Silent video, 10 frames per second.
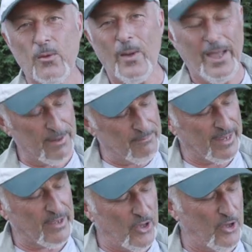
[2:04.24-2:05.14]
their way and
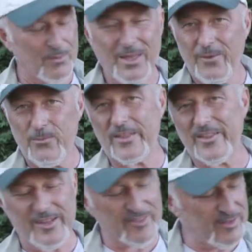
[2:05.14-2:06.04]
make home
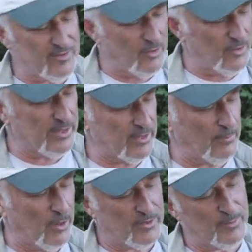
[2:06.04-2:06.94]
residence in your in the pot,